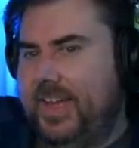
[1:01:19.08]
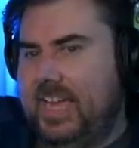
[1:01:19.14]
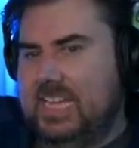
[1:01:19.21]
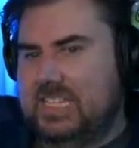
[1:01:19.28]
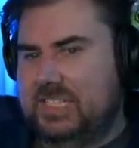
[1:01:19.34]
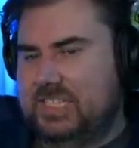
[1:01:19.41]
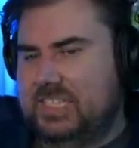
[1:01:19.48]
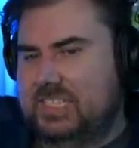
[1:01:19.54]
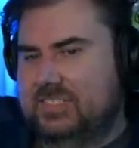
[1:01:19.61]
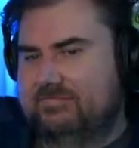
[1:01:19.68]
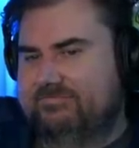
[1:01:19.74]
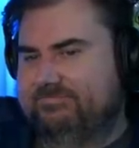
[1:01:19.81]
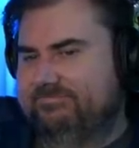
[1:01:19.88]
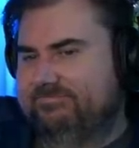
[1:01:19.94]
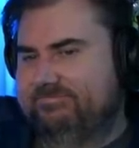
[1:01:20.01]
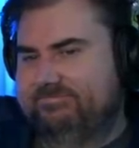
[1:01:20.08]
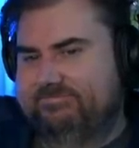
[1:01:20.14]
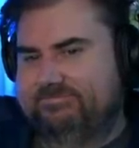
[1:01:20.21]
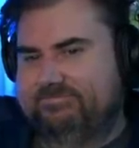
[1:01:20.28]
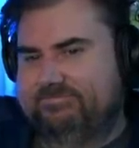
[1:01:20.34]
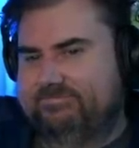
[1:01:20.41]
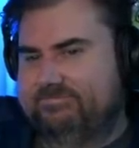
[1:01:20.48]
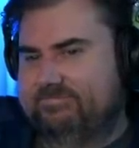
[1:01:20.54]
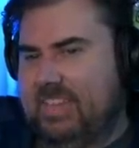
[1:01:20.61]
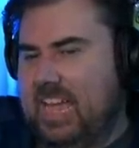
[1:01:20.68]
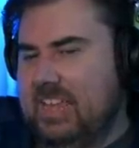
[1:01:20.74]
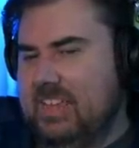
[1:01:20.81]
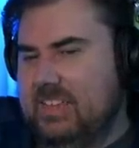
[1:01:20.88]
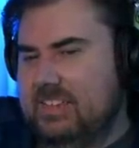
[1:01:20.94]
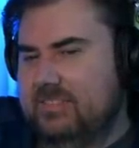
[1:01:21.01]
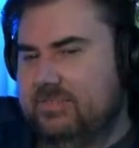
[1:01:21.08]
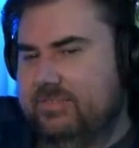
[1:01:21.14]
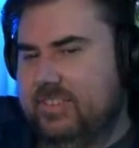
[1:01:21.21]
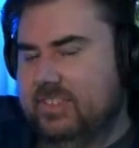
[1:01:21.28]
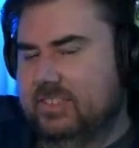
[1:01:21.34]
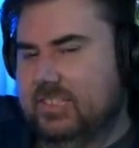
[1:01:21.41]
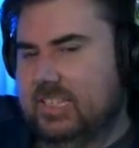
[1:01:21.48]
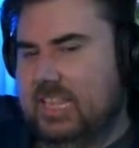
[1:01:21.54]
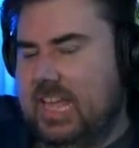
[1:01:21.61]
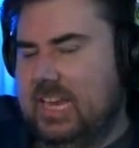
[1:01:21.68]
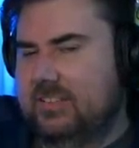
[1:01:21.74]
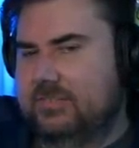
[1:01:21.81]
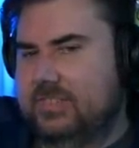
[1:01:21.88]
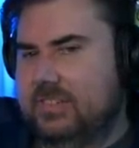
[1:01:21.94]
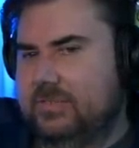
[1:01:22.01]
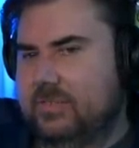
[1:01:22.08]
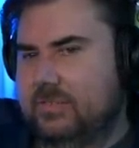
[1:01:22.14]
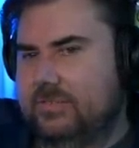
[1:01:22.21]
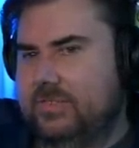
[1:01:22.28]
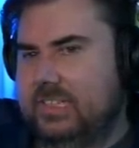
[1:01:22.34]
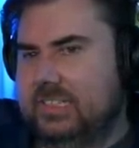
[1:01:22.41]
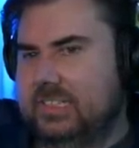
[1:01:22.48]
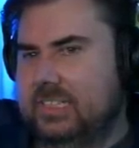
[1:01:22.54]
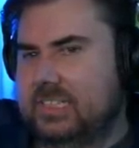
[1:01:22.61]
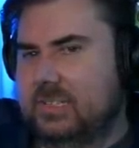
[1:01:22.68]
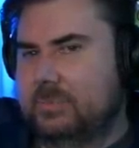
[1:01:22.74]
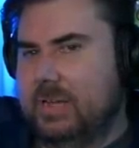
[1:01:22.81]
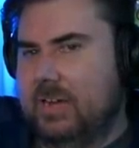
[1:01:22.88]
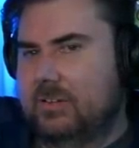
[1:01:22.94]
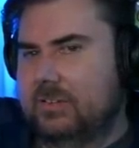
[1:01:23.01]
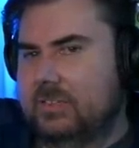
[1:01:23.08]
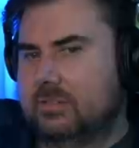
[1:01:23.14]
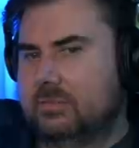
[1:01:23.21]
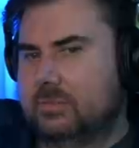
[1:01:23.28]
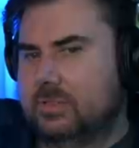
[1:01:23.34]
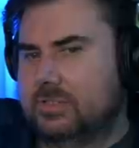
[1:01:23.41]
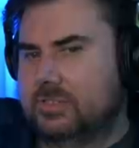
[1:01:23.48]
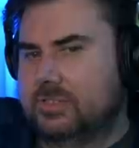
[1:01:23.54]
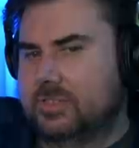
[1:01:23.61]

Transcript: It's... I feel a lot of different feelings about it, which